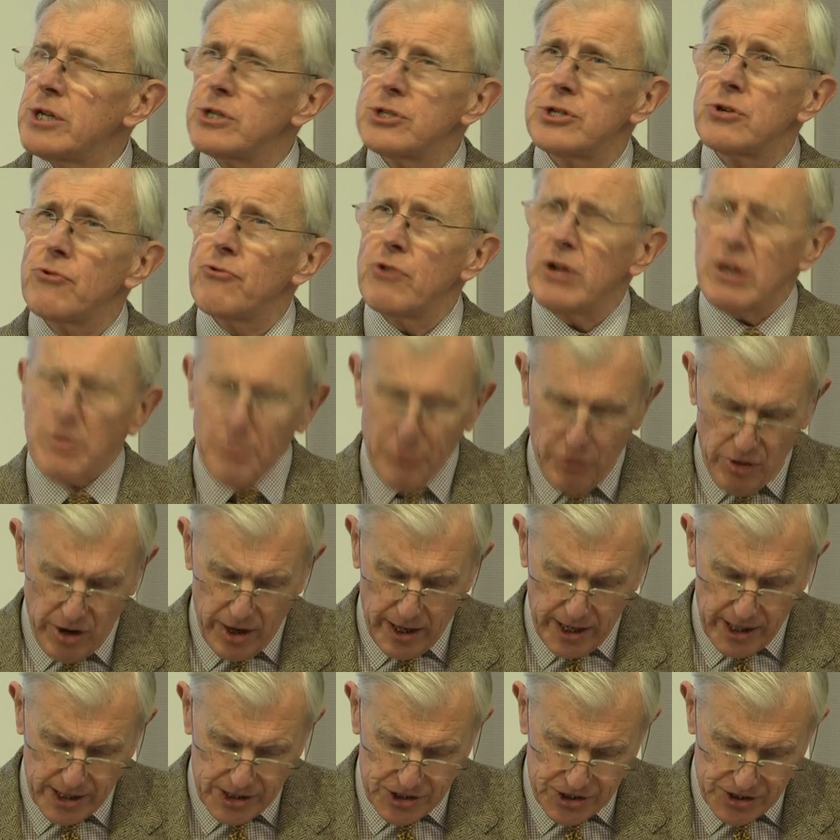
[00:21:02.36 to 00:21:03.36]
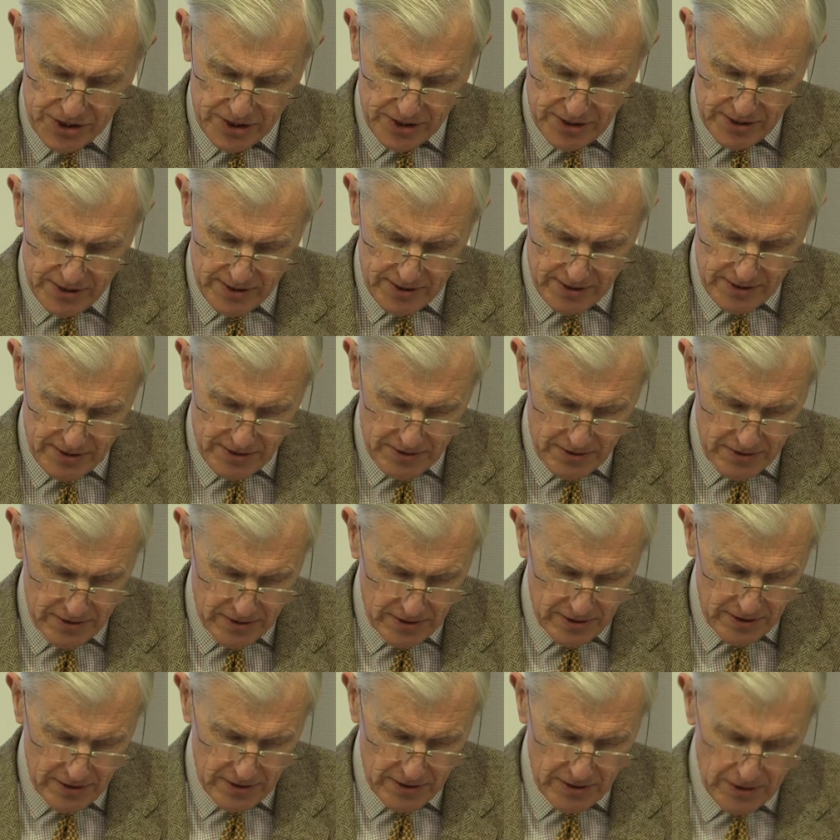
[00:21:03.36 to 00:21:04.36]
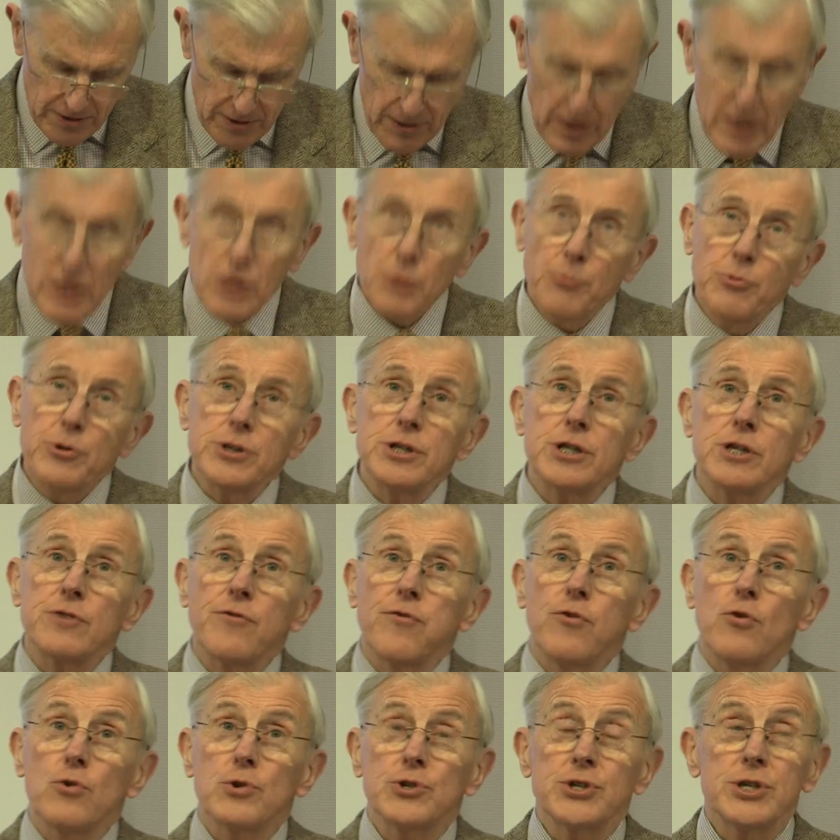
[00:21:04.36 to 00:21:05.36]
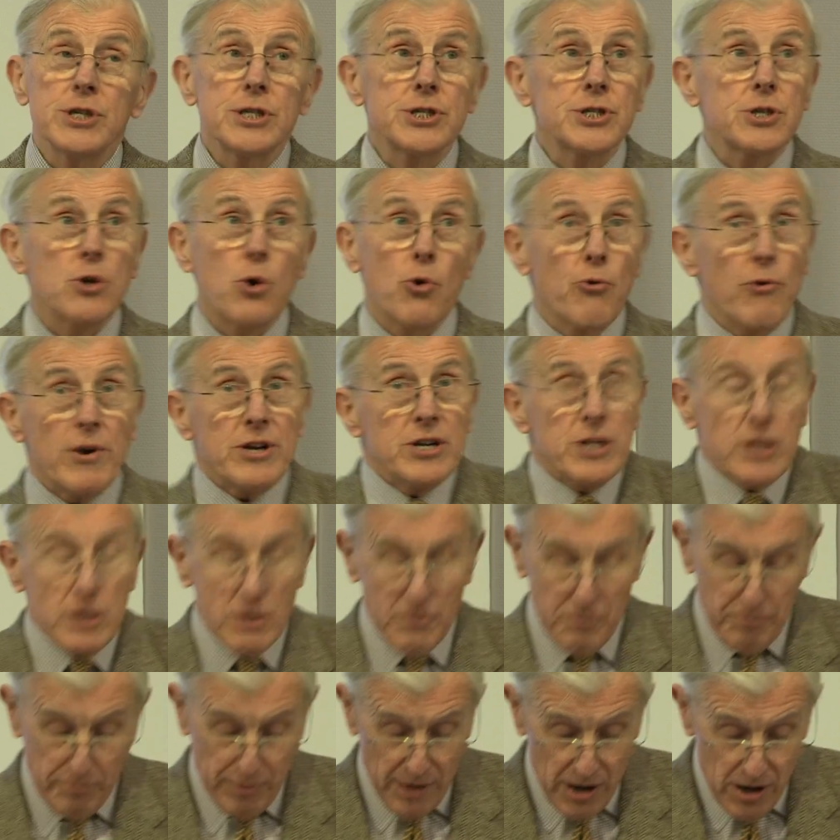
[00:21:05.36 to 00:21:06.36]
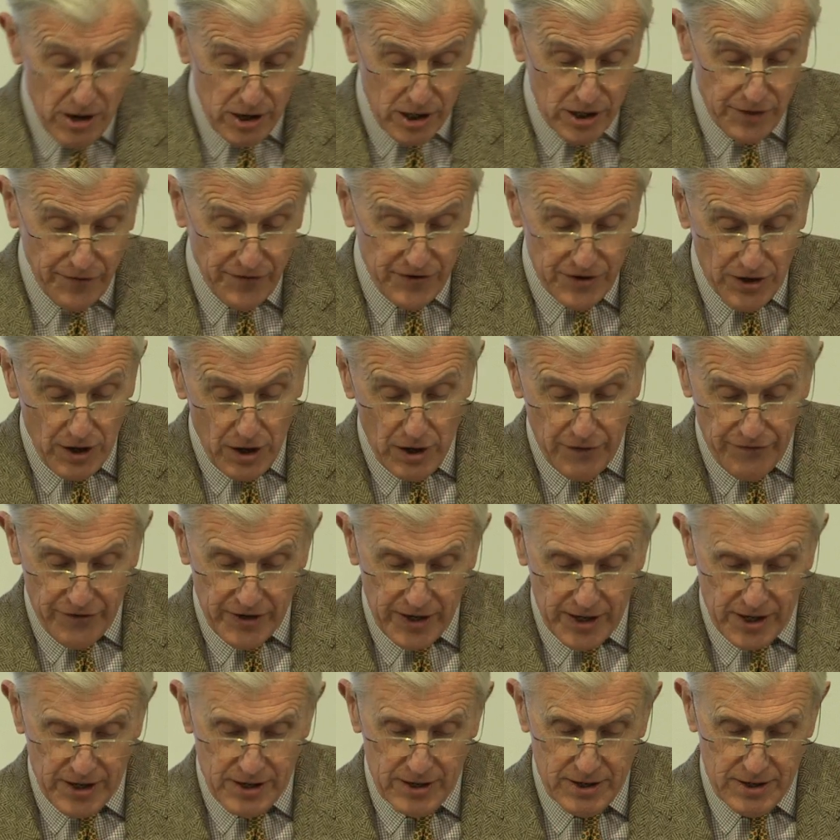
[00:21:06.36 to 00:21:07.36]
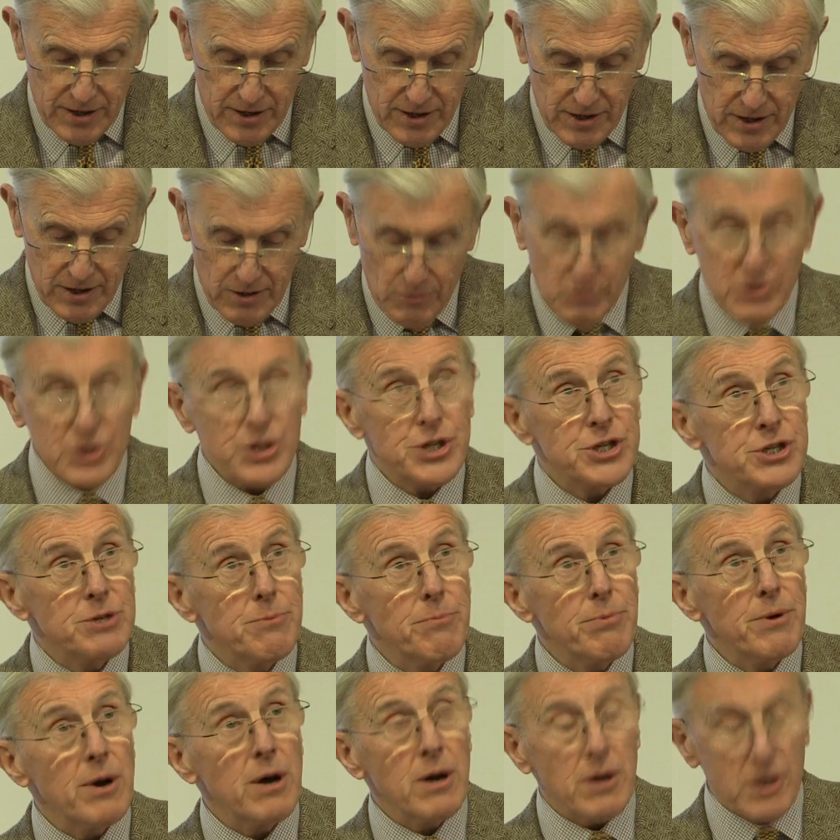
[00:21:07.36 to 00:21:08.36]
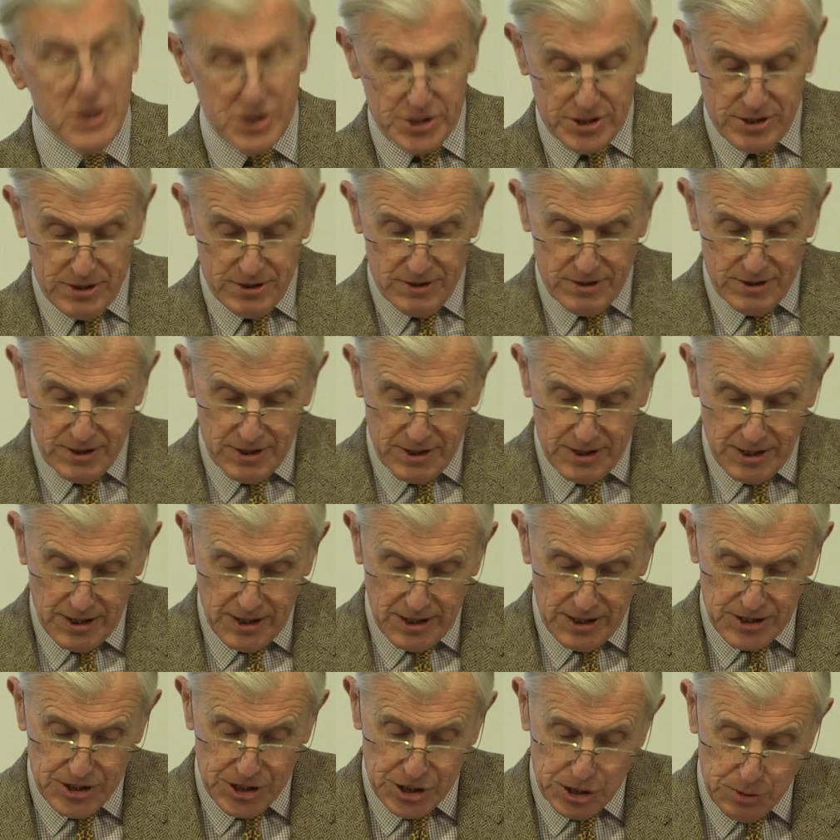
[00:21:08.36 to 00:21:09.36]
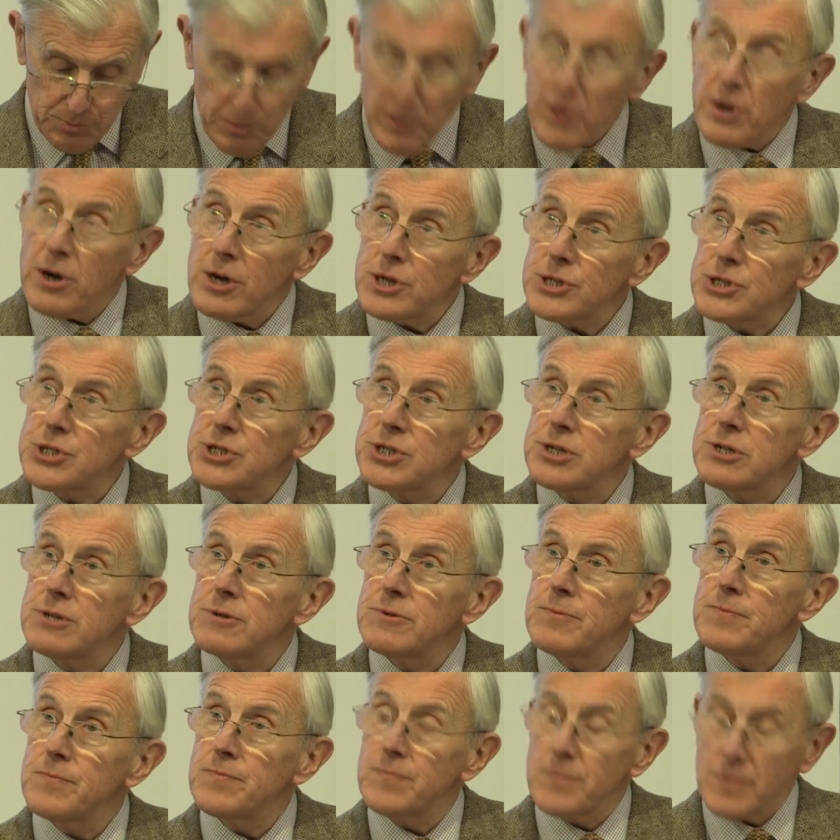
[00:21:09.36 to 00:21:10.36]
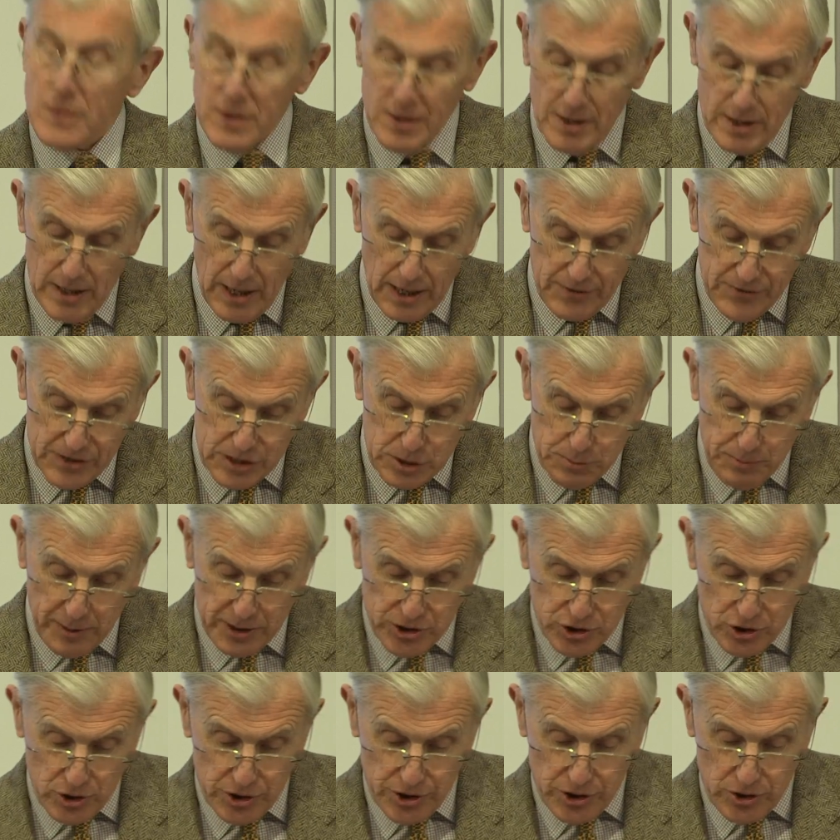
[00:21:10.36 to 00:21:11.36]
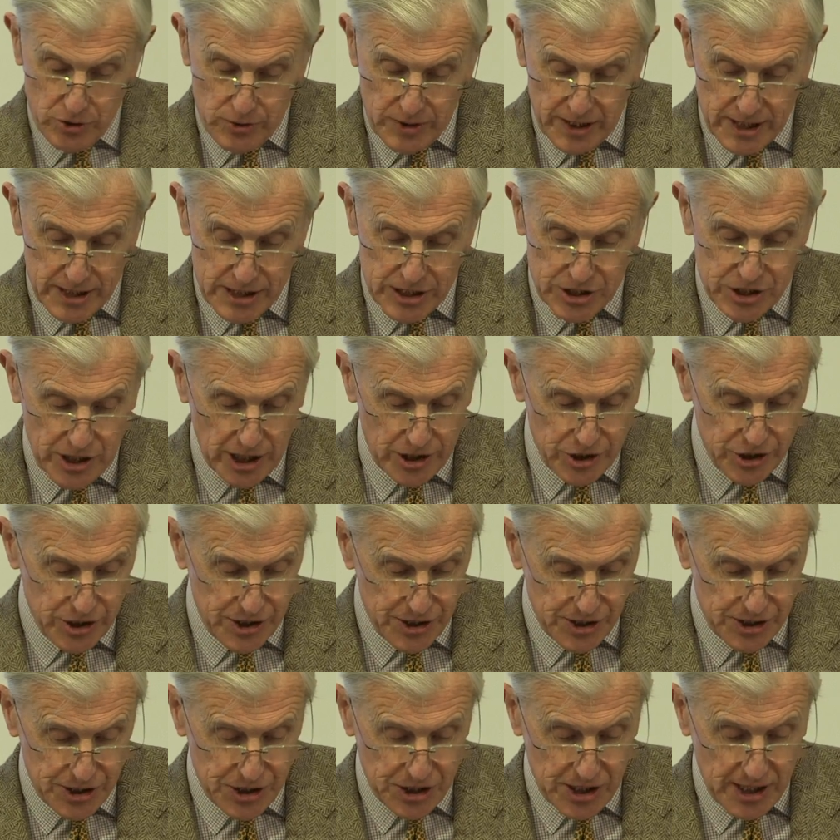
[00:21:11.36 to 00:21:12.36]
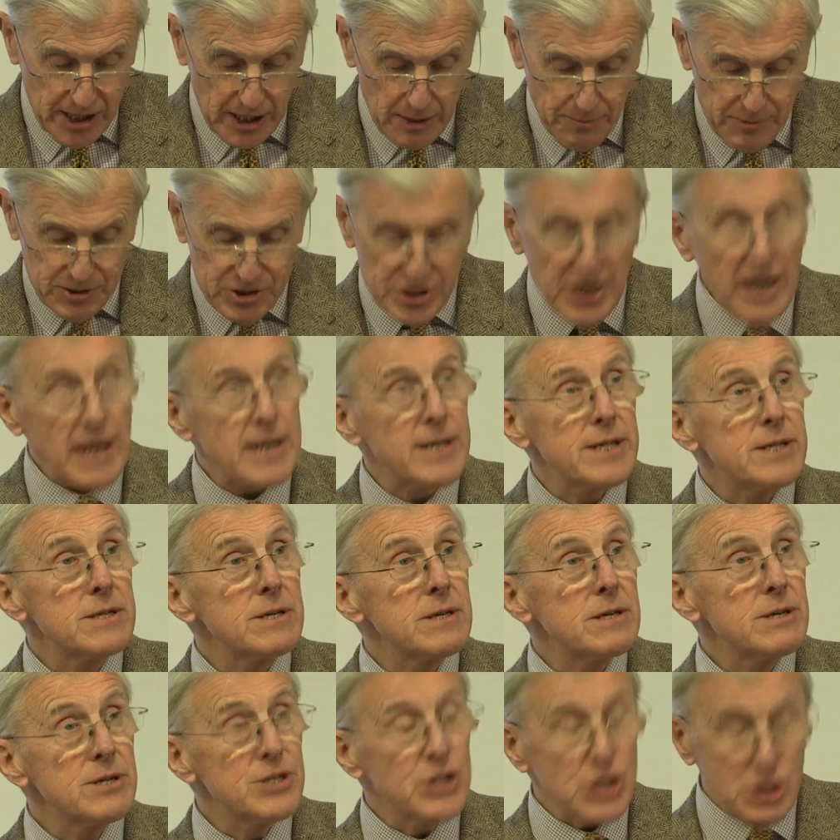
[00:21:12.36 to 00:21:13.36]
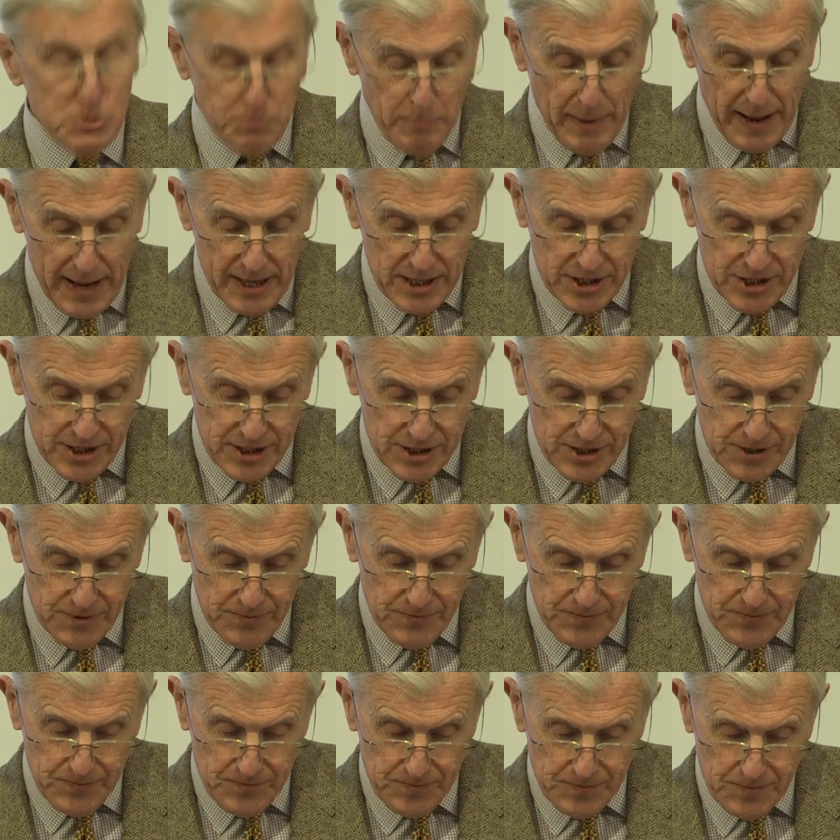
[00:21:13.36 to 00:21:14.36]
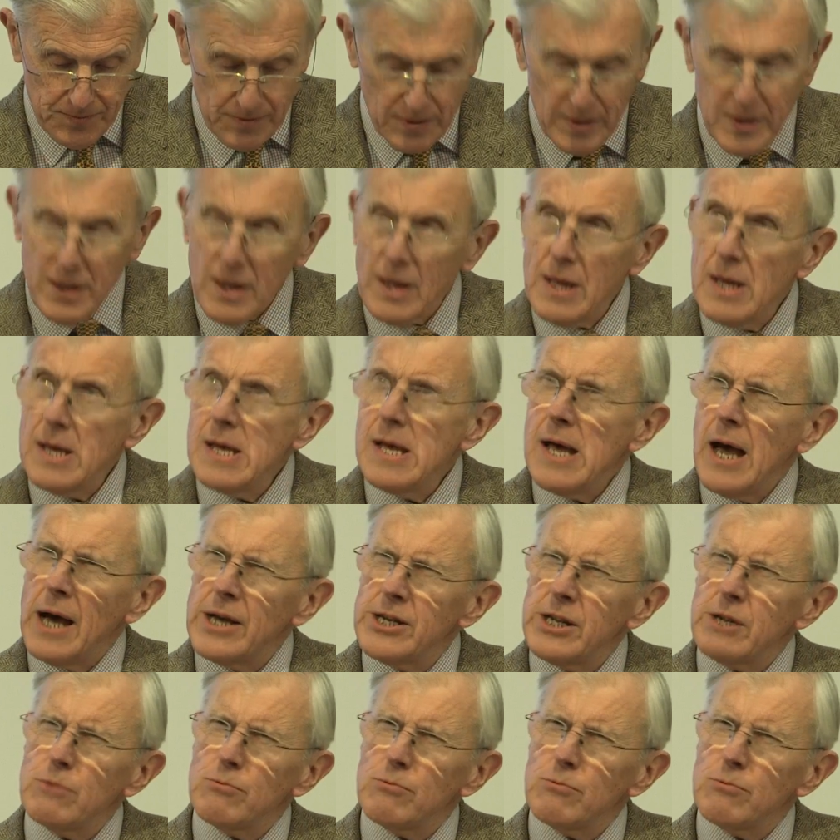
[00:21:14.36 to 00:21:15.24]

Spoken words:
to reappraise. The British forces already embarked for Narvik were disembarked, dispersed, and the special units, such as the ski battalion, disbanded. And it